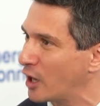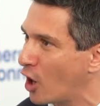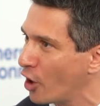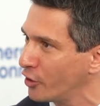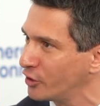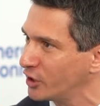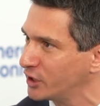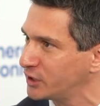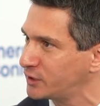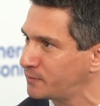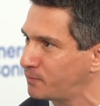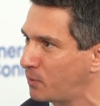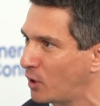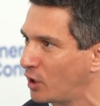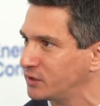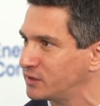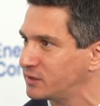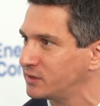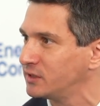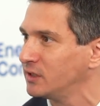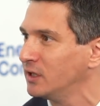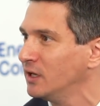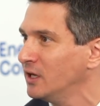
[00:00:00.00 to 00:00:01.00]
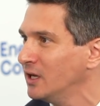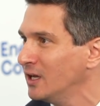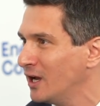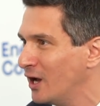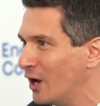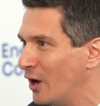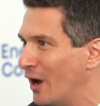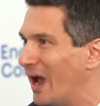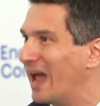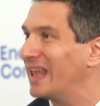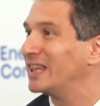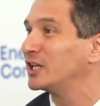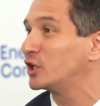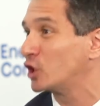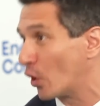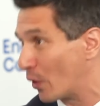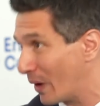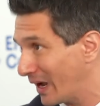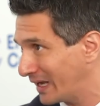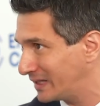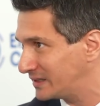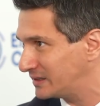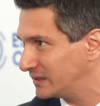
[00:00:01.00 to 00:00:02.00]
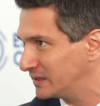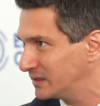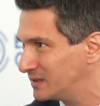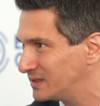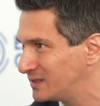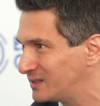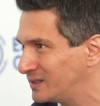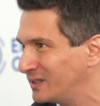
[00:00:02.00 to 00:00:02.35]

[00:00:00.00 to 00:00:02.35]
on the spot and corrected,